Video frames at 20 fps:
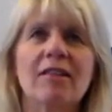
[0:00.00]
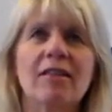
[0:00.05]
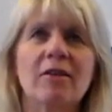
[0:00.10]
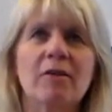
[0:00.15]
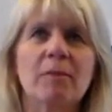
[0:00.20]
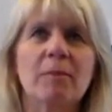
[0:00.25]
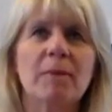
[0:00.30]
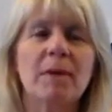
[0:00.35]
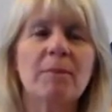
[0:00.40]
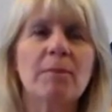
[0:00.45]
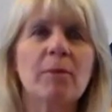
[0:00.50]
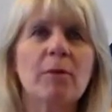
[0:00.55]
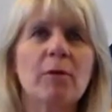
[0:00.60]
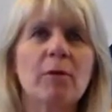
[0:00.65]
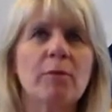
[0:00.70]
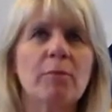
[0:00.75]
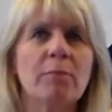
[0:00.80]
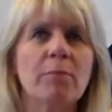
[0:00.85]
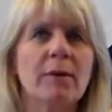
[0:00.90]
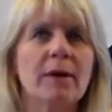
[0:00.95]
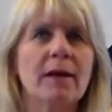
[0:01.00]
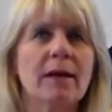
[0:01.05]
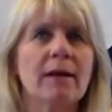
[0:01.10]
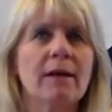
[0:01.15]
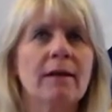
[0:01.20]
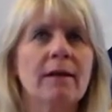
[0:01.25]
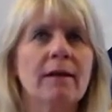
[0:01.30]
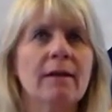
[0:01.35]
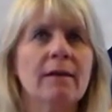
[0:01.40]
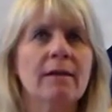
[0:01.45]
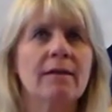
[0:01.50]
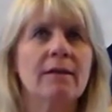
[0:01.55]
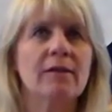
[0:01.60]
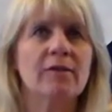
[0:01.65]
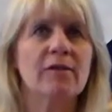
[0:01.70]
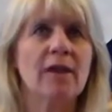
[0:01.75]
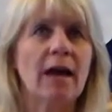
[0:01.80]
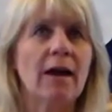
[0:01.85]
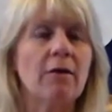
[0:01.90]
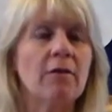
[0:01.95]
There are people who bring
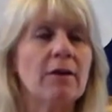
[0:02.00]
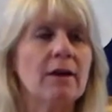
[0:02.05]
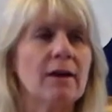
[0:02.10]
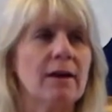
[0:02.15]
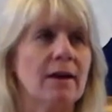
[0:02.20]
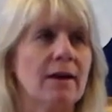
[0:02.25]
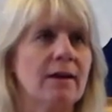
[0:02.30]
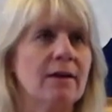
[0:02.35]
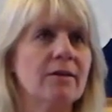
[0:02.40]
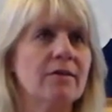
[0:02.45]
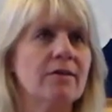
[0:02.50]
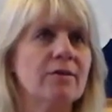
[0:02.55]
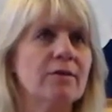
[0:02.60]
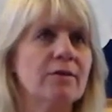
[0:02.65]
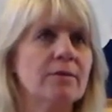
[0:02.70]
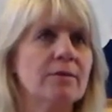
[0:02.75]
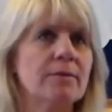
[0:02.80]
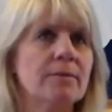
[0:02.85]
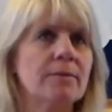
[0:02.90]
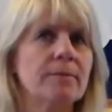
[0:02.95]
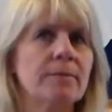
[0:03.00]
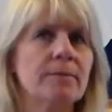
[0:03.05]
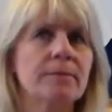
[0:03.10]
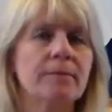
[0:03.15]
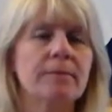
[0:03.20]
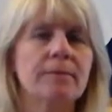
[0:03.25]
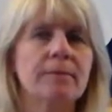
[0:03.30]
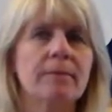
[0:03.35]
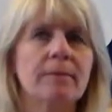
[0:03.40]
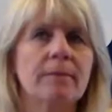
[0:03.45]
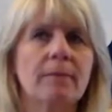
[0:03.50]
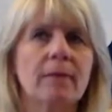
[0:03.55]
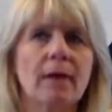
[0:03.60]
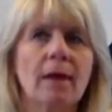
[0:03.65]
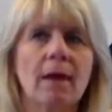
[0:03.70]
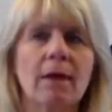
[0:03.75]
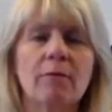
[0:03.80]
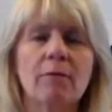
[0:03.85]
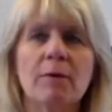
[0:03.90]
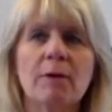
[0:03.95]
this out in us,
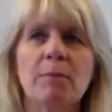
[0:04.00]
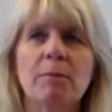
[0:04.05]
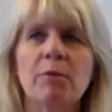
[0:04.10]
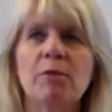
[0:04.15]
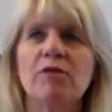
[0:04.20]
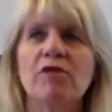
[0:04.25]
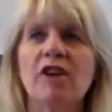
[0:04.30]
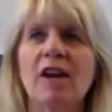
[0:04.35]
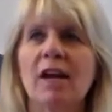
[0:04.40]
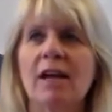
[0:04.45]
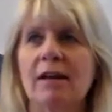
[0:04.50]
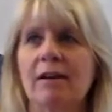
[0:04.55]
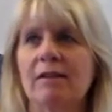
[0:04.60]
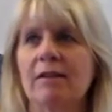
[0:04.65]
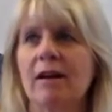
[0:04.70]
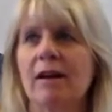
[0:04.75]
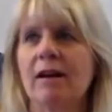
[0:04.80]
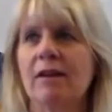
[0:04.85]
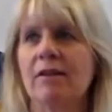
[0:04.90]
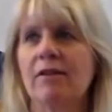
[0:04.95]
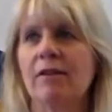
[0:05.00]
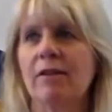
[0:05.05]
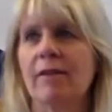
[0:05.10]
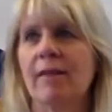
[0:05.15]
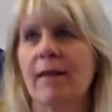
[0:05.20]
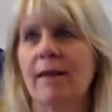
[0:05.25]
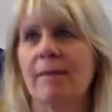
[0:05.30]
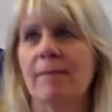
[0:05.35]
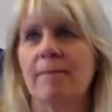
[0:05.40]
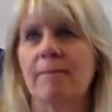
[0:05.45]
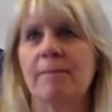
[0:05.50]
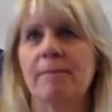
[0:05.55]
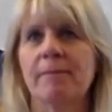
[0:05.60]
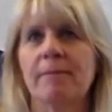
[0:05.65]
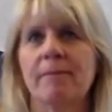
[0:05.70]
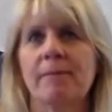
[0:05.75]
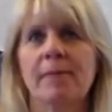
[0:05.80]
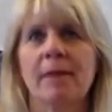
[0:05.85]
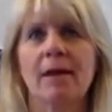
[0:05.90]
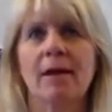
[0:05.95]
and we project onto them
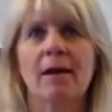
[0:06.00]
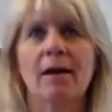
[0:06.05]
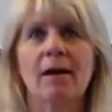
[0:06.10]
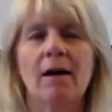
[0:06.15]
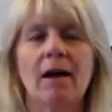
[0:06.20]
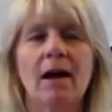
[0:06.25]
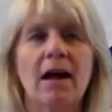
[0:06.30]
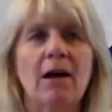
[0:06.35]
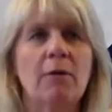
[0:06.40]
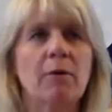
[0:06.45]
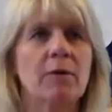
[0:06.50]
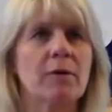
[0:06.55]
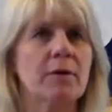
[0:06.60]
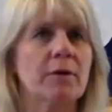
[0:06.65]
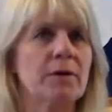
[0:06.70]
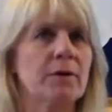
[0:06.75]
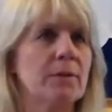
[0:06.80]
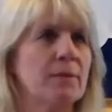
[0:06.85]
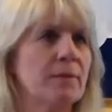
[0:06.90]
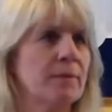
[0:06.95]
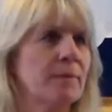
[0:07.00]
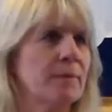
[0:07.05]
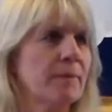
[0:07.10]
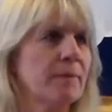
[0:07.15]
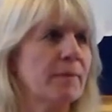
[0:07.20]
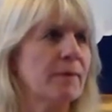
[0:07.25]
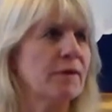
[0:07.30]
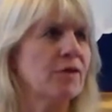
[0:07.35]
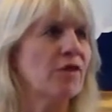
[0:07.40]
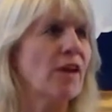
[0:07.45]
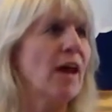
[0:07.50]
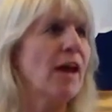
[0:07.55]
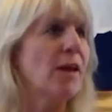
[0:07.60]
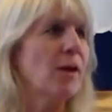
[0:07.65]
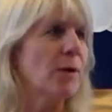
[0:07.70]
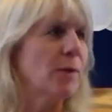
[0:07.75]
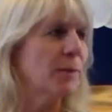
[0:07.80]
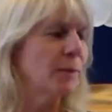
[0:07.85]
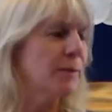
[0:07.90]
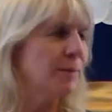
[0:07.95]
our
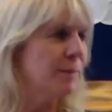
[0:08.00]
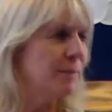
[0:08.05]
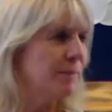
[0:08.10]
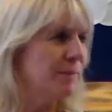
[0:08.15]
shadow.